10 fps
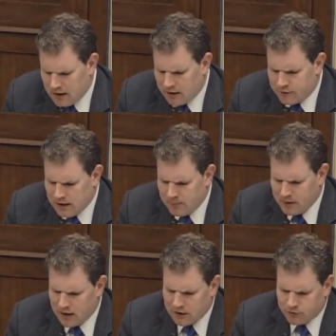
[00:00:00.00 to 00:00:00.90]
If the
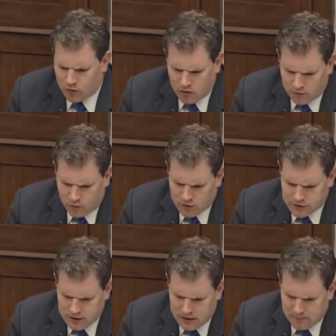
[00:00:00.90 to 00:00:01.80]
EPA's
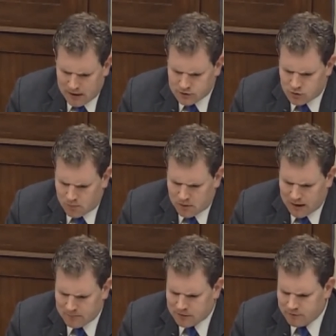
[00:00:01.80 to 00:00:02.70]
404C amounts to a
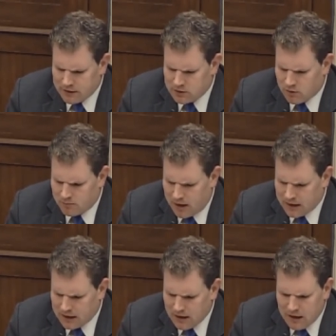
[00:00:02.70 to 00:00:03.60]
preemptive veto of
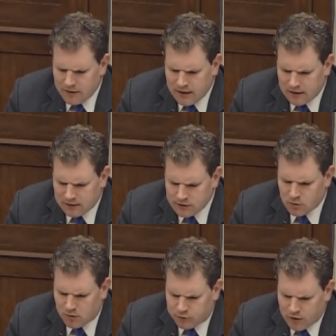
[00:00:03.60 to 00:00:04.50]
mining, then at least it
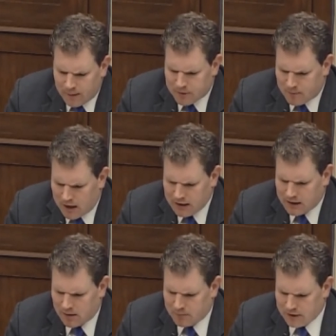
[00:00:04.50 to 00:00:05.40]
will free up the mining
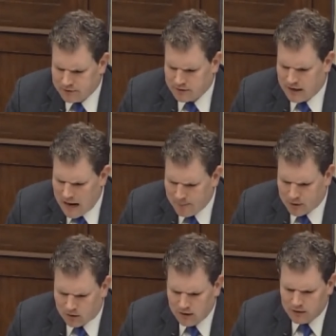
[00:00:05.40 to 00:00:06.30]
companies and
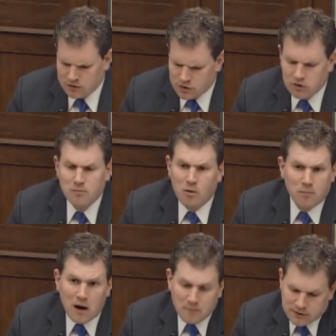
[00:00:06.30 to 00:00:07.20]
capital to turn to more
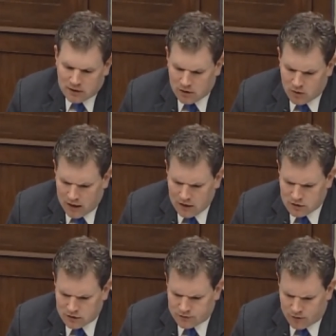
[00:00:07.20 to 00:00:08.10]
promising
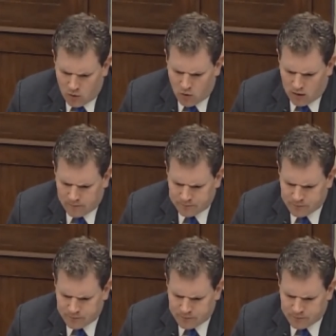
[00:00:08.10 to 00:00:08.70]
locations for ore.